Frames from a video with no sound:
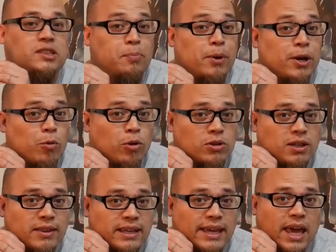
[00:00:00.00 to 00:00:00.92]
it's a prequel
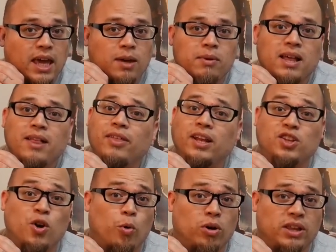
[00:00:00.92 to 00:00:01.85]
to the game, then
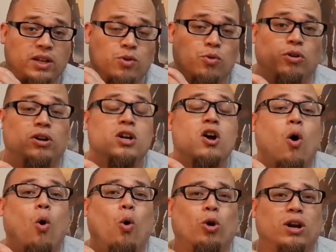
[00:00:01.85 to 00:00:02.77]
totally cool.
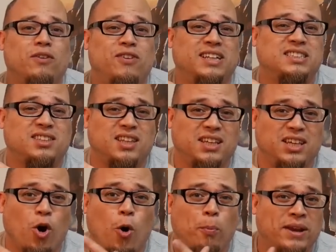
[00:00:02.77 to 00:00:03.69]
Or if it's
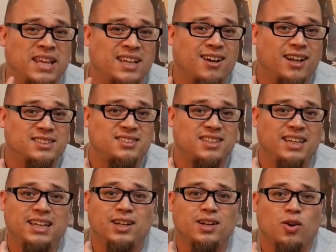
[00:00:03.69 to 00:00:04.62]
the opening
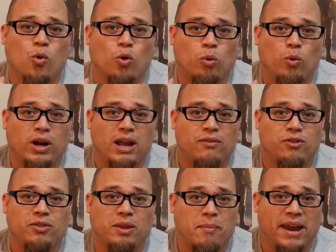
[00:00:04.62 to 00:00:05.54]
cutscene or
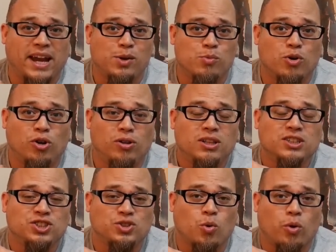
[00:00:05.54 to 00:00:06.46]
whatever, the manual
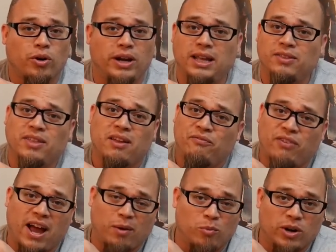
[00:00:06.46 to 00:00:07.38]
story, then
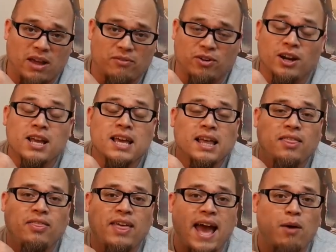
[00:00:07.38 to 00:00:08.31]
fine, whatever.
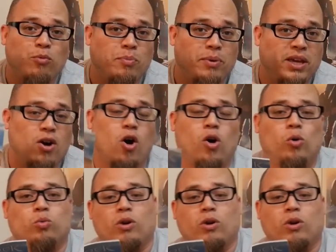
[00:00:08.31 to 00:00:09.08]
That would be all